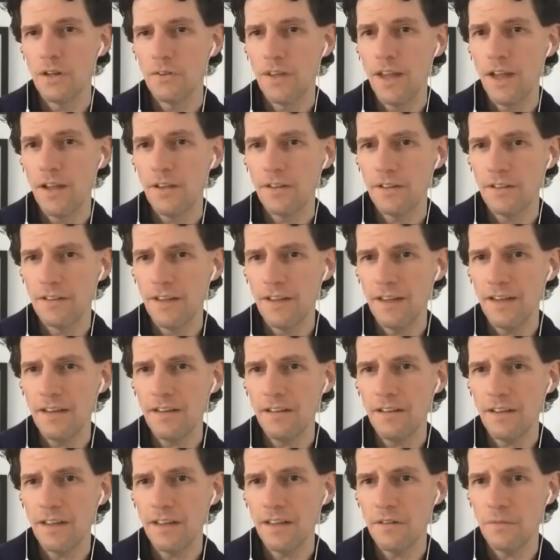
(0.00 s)
Now the data
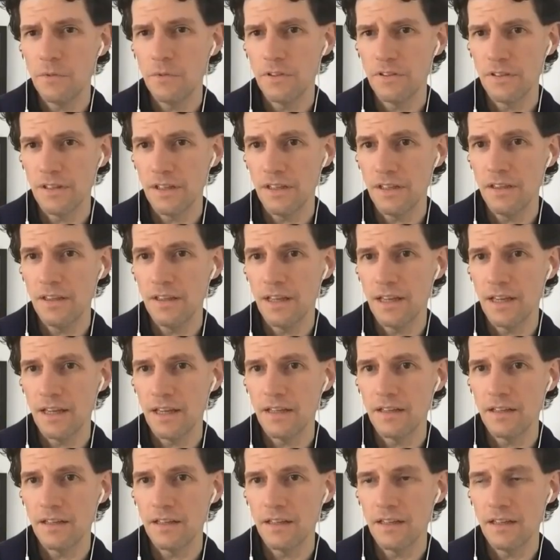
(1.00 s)
that was in
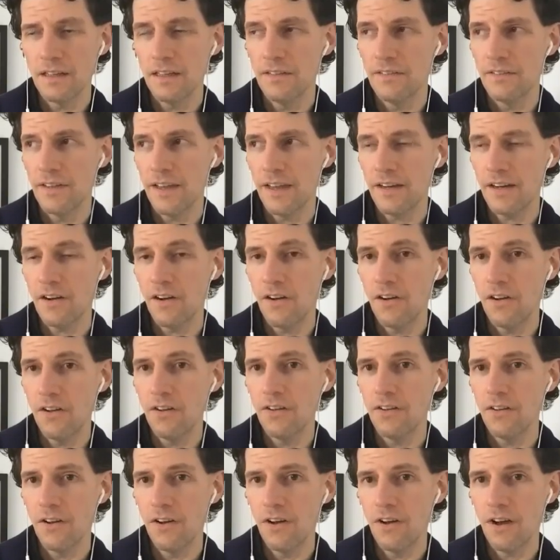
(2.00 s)
that, is that
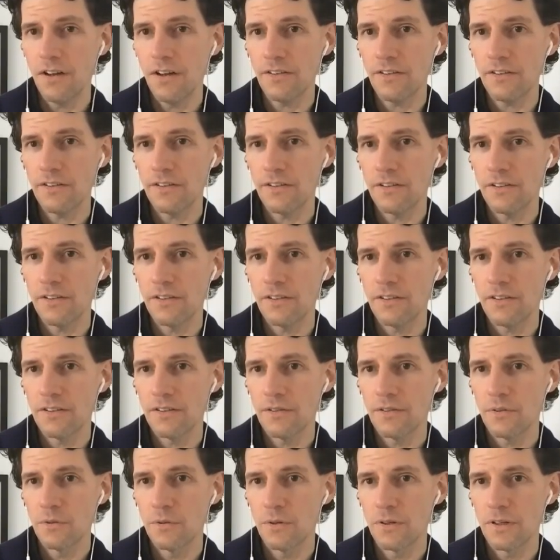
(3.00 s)
all lost,
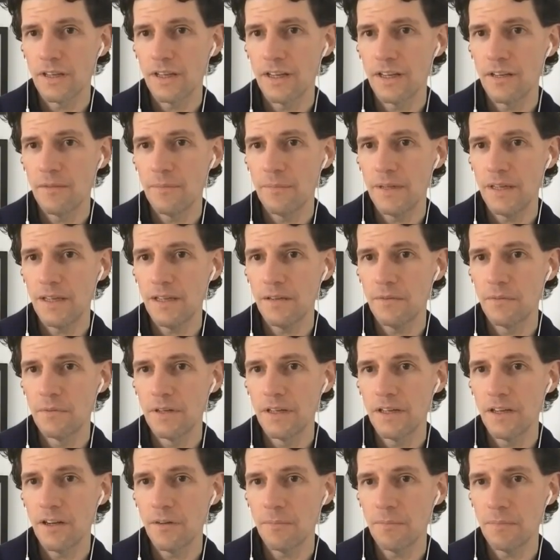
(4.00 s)
or can it be
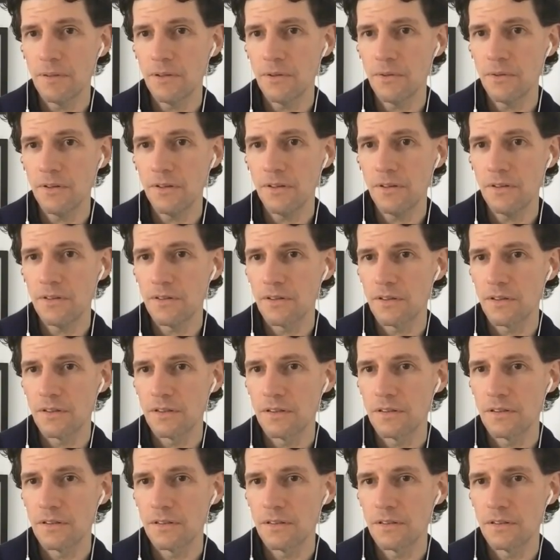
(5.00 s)
re-uploaded, or?